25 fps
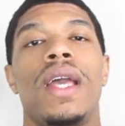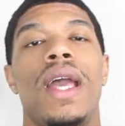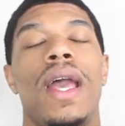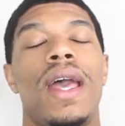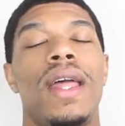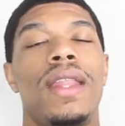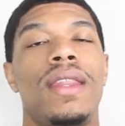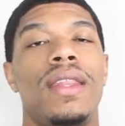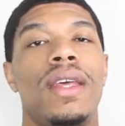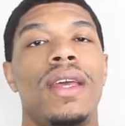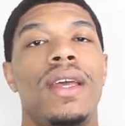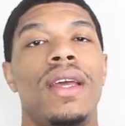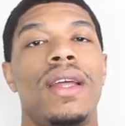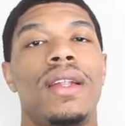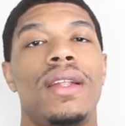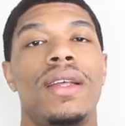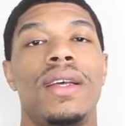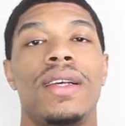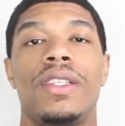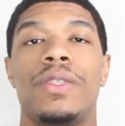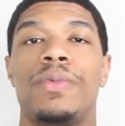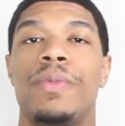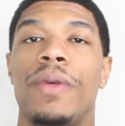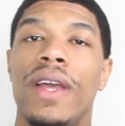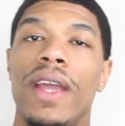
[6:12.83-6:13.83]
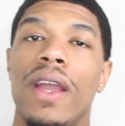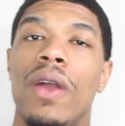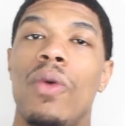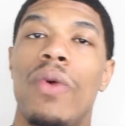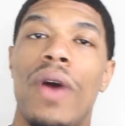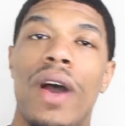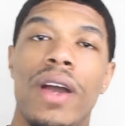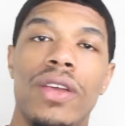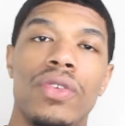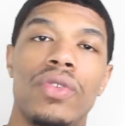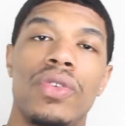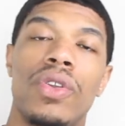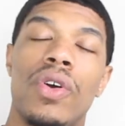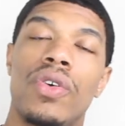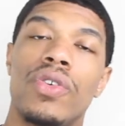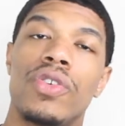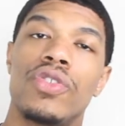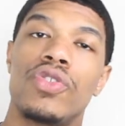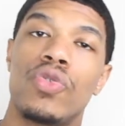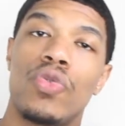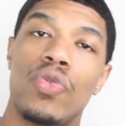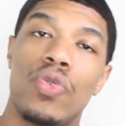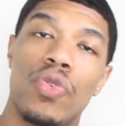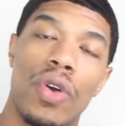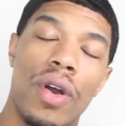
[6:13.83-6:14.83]
And then to explain why you
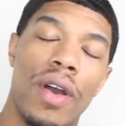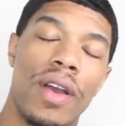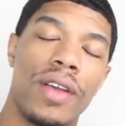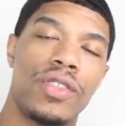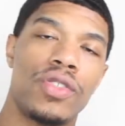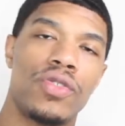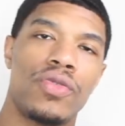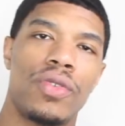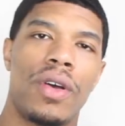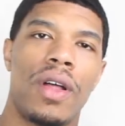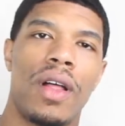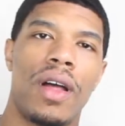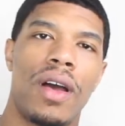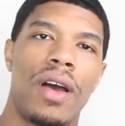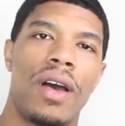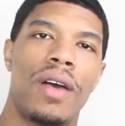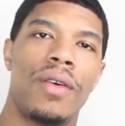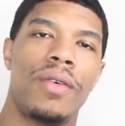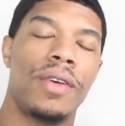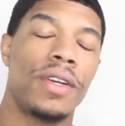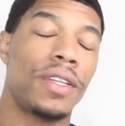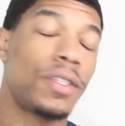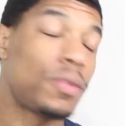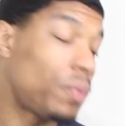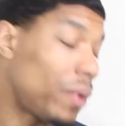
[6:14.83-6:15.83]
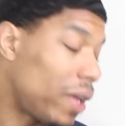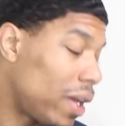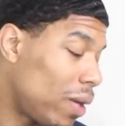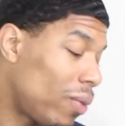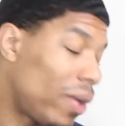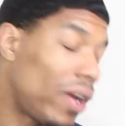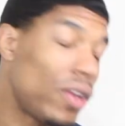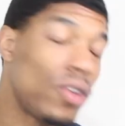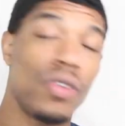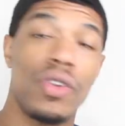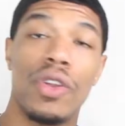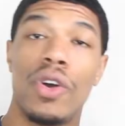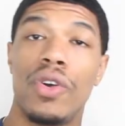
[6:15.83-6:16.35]
notice, to explain why